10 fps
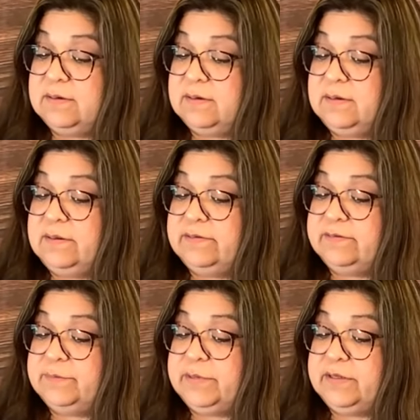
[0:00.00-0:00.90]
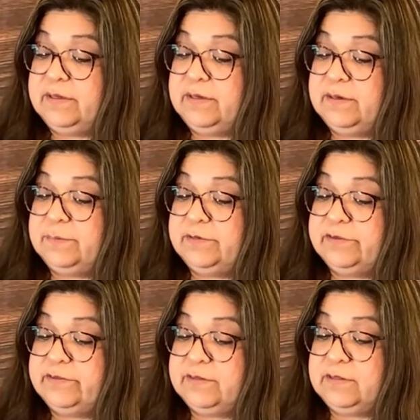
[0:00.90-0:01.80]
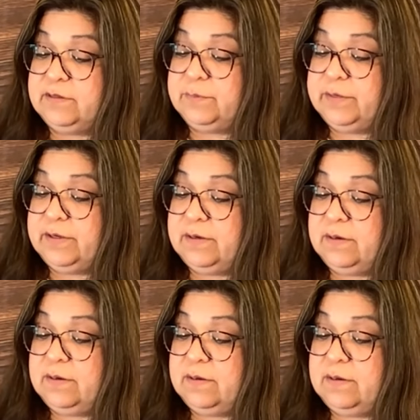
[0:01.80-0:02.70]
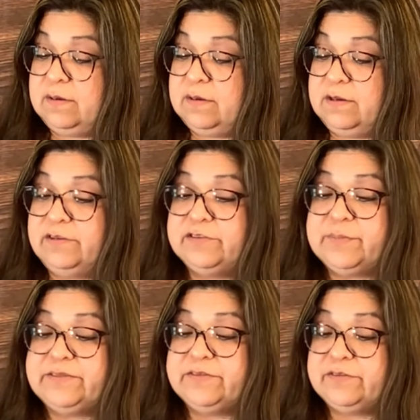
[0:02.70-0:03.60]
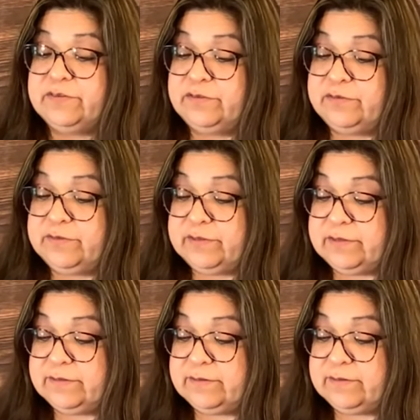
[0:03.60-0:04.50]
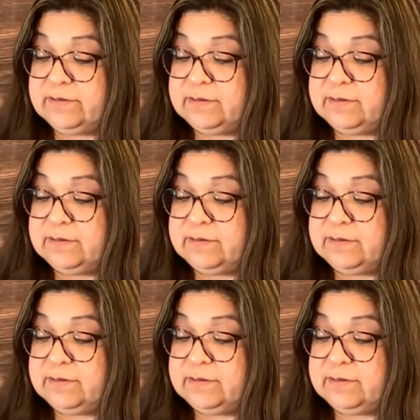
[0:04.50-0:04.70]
needs to be cleaned up just a little bit. I'll use my scissors for this.